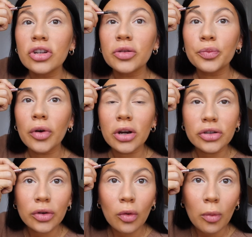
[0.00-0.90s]
just
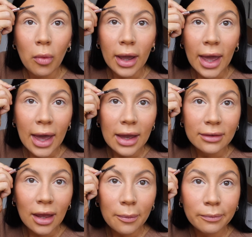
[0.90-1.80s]
brush all my
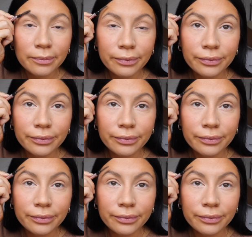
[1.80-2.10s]
hairs up,